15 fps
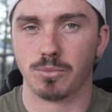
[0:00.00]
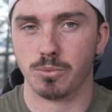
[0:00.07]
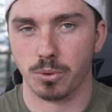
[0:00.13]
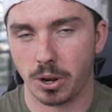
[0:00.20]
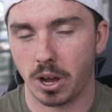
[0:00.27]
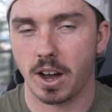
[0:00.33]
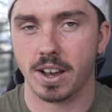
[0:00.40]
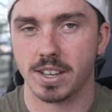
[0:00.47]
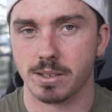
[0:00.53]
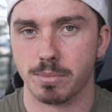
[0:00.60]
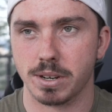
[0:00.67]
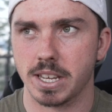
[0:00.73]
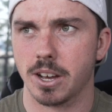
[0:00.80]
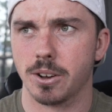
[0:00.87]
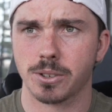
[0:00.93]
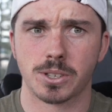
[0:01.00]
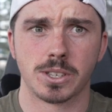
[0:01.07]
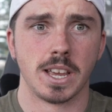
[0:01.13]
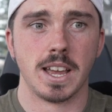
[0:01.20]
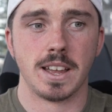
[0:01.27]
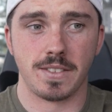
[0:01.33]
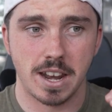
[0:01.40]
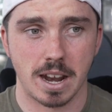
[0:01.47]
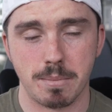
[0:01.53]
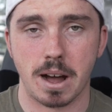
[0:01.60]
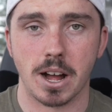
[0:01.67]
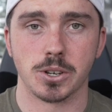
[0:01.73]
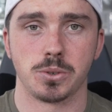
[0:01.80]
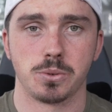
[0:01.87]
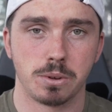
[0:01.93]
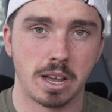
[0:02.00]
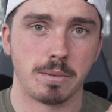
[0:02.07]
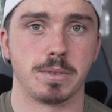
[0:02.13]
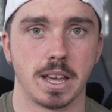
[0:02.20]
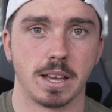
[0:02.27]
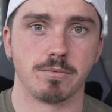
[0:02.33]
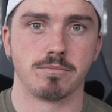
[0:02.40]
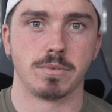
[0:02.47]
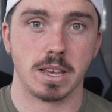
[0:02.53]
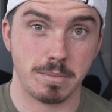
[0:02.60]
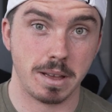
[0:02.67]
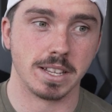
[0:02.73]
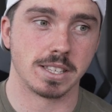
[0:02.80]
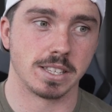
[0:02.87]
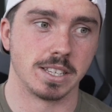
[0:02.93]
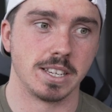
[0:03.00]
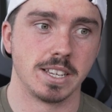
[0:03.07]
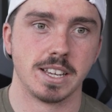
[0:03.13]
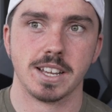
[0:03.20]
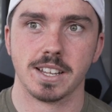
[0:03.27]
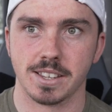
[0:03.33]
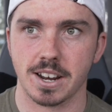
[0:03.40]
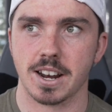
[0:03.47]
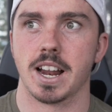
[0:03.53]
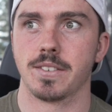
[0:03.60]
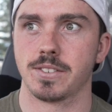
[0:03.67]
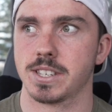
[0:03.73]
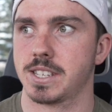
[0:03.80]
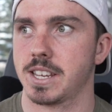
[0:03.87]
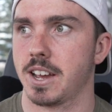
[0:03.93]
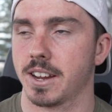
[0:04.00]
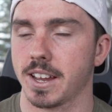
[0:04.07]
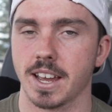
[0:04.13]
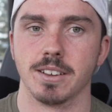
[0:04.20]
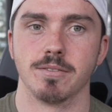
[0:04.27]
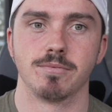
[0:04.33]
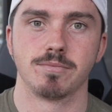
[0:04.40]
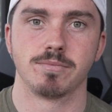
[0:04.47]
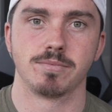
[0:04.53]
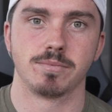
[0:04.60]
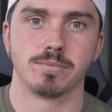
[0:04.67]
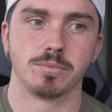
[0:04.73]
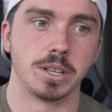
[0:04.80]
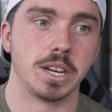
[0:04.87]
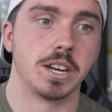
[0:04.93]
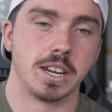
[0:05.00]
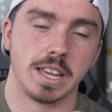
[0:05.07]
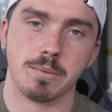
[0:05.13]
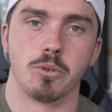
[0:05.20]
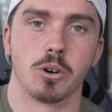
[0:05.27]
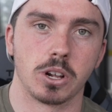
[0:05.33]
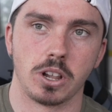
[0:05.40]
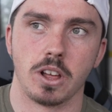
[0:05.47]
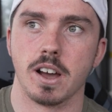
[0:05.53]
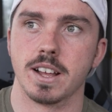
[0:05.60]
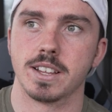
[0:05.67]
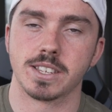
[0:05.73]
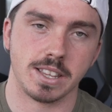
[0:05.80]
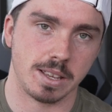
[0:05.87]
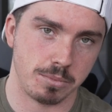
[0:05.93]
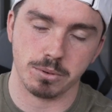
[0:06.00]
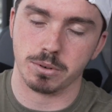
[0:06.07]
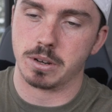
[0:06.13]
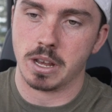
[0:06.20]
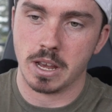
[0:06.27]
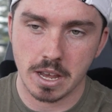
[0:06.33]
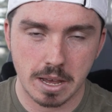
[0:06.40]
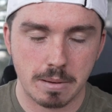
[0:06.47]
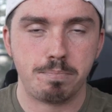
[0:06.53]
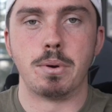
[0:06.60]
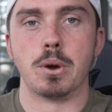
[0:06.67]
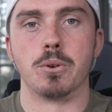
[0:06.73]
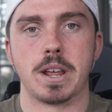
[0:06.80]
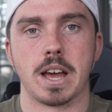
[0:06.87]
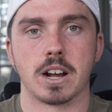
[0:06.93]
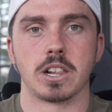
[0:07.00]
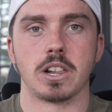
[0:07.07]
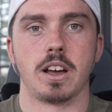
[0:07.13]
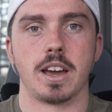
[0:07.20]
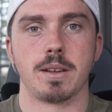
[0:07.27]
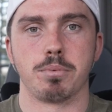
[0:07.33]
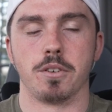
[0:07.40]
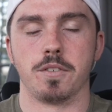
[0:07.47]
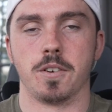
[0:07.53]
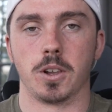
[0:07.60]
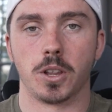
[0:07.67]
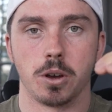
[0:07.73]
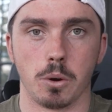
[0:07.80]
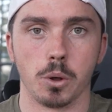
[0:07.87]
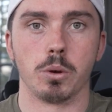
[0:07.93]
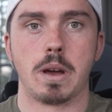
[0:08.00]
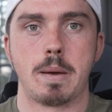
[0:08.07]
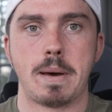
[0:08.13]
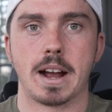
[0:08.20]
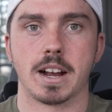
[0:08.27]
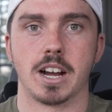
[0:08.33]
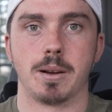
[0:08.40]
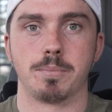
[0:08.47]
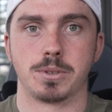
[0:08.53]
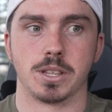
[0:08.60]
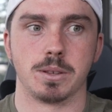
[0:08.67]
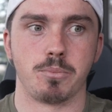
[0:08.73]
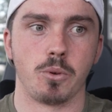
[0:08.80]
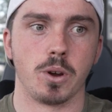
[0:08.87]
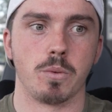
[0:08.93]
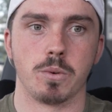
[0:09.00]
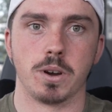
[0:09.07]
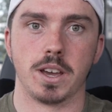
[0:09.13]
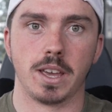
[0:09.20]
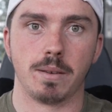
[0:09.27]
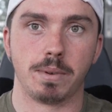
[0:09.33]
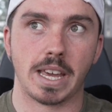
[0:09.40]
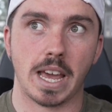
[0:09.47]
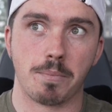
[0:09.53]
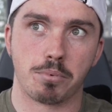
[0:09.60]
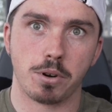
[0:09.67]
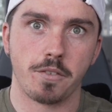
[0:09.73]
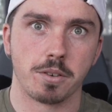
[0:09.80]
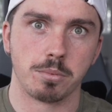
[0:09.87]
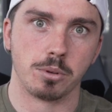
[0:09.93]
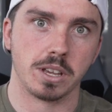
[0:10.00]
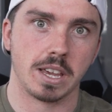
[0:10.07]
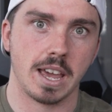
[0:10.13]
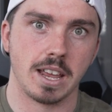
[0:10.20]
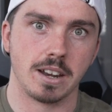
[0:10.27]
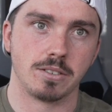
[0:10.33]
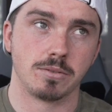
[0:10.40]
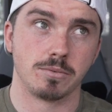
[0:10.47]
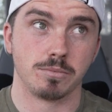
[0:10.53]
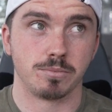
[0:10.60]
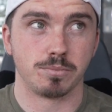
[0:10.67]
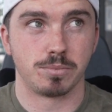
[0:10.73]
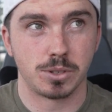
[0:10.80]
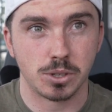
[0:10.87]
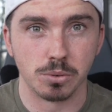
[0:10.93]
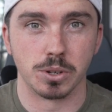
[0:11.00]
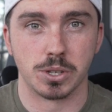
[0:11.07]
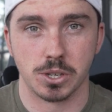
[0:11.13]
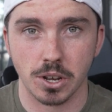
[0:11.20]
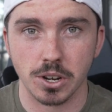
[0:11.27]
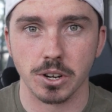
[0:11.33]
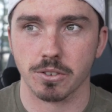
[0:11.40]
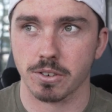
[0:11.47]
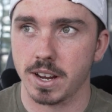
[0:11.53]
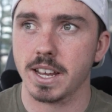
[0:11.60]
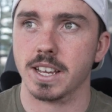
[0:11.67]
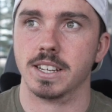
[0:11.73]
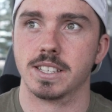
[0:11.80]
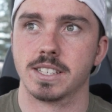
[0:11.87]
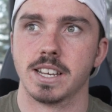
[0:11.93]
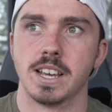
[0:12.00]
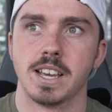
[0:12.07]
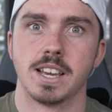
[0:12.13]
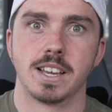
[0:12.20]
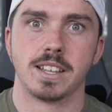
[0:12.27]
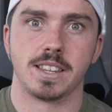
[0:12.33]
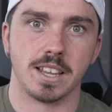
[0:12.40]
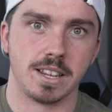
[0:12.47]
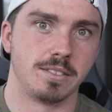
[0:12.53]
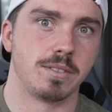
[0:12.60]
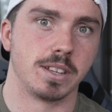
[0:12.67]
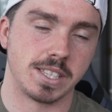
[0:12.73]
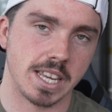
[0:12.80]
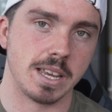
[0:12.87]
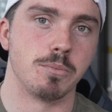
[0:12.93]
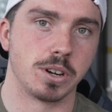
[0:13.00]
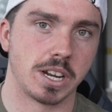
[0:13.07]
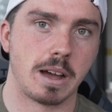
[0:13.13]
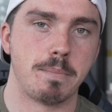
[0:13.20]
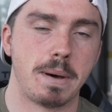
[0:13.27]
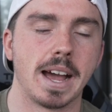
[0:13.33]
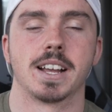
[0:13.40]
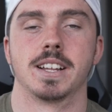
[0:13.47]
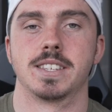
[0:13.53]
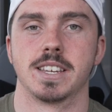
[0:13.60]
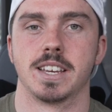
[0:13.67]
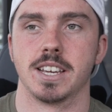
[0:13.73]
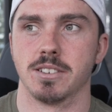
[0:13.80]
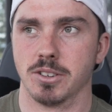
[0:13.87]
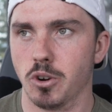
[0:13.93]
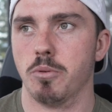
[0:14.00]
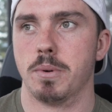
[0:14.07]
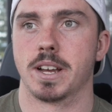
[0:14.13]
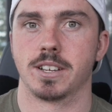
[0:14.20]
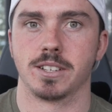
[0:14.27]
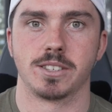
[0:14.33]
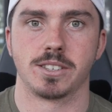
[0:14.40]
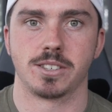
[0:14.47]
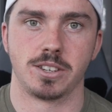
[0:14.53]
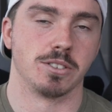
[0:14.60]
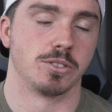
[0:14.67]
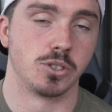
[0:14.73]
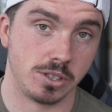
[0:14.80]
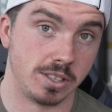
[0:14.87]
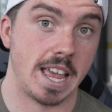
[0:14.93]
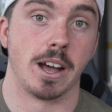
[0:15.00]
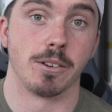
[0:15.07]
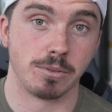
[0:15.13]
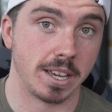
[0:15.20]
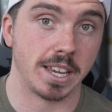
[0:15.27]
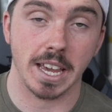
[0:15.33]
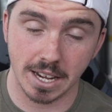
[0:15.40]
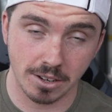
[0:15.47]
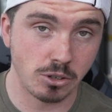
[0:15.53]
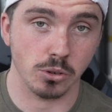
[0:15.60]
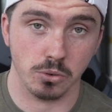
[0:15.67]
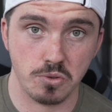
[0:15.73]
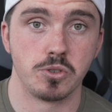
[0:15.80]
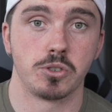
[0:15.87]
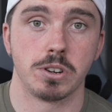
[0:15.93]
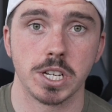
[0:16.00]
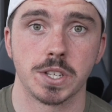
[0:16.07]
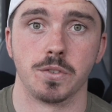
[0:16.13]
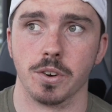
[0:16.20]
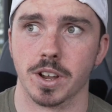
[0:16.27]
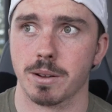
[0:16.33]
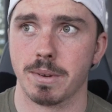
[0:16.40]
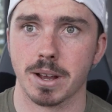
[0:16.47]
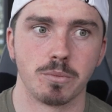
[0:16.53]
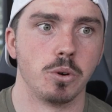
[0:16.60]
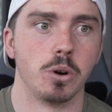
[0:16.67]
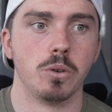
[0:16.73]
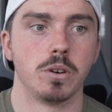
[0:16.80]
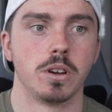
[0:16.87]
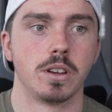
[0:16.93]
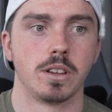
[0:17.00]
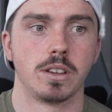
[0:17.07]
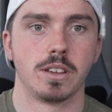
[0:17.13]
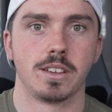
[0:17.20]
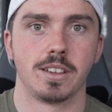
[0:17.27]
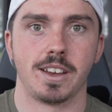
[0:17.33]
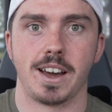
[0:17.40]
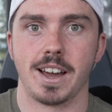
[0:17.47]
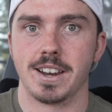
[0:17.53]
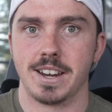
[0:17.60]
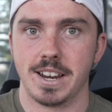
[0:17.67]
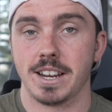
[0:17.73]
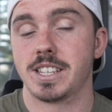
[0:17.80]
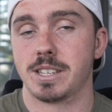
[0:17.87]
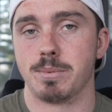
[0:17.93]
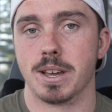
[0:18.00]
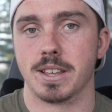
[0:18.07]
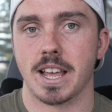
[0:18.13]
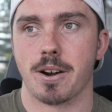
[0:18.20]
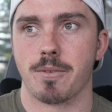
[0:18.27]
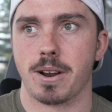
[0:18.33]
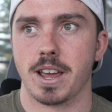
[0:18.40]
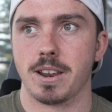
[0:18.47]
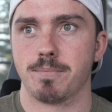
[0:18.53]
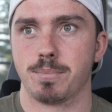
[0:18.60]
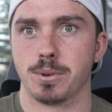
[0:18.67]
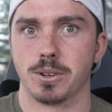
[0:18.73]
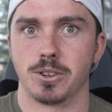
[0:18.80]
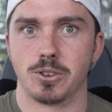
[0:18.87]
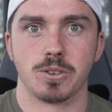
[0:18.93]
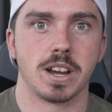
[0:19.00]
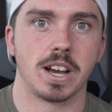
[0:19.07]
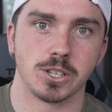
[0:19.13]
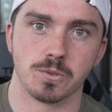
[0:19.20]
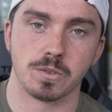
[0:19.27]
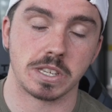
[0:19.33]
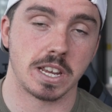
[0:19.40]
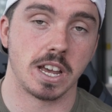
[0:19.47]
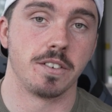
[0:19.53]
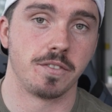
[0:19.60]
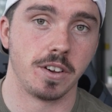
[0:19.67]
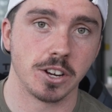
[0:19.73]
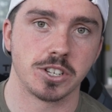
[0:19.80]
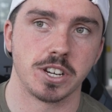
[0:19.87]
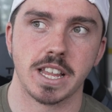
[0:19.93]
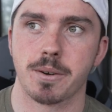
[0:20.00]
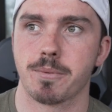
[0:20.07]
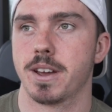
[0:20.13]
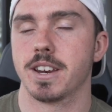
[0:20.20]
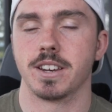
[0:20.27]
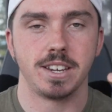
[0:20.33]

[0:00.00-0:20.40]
We would hire somebody else. Then our margins would come down immensely. Then I'd have to say, okay, we need to get more clients. So then we would build our client portfolio all the way back up to the point where it became profitable again to a certain degree. And then the team would come back and say, Cormac, it's now again too stressful. And I'm like, well, I needed to be at that rate, but you guys obviously can't function at that rate.